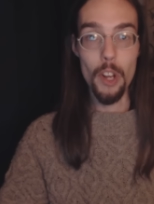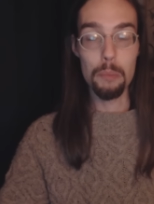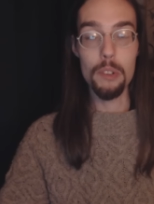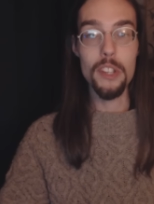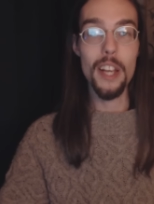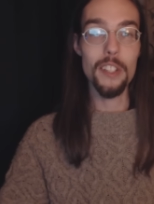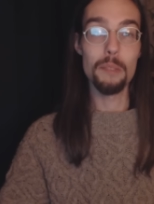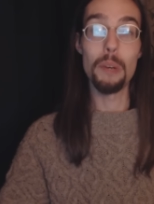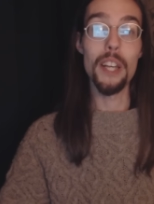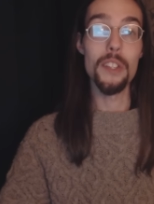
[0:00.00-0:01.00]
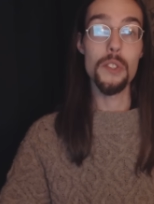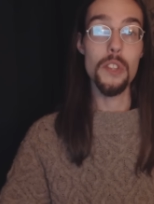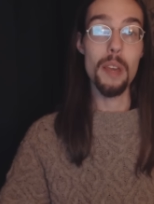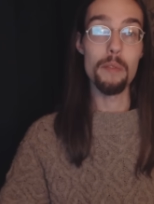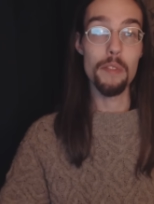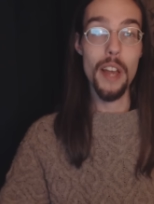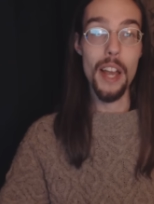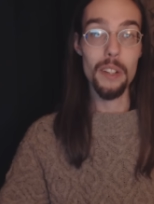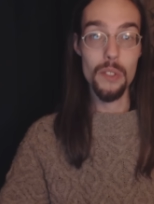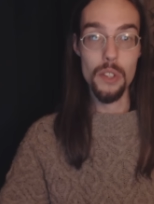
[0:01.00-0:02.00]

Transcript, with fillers: they're protected by this same fact,